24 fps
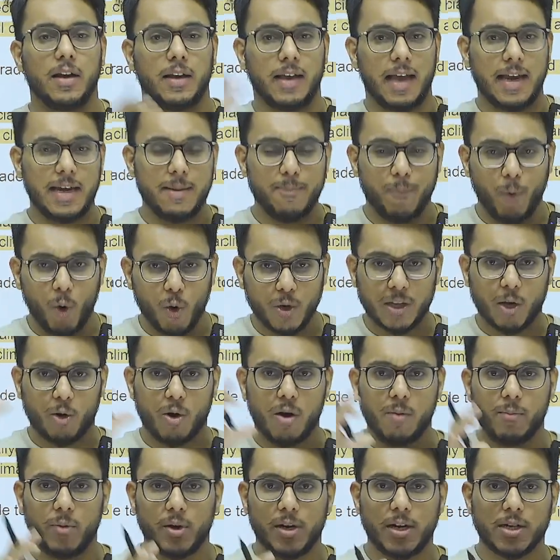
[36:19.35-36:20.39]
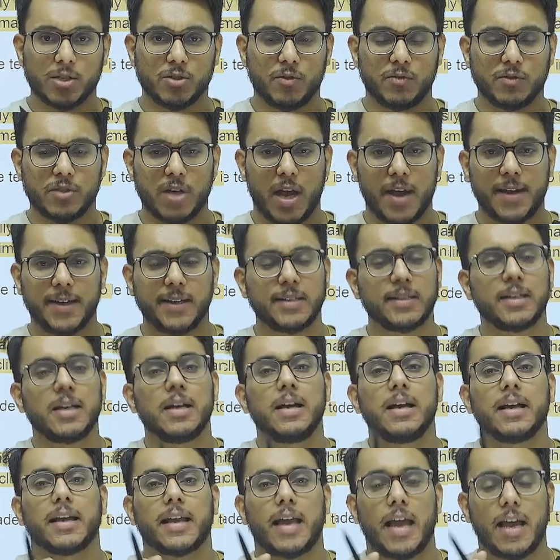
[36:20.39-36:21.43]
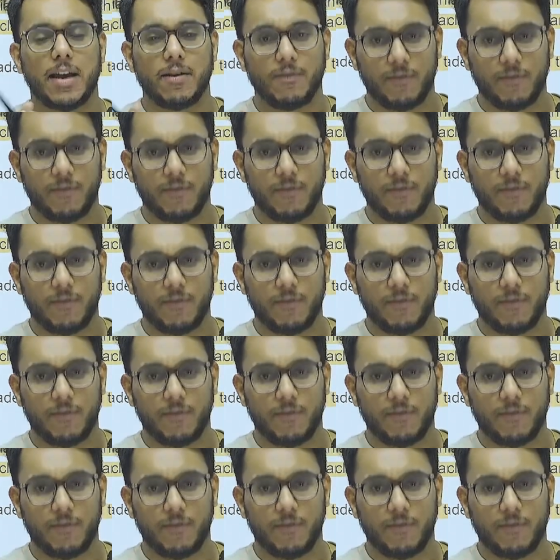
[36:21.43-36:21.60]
import the components from China, can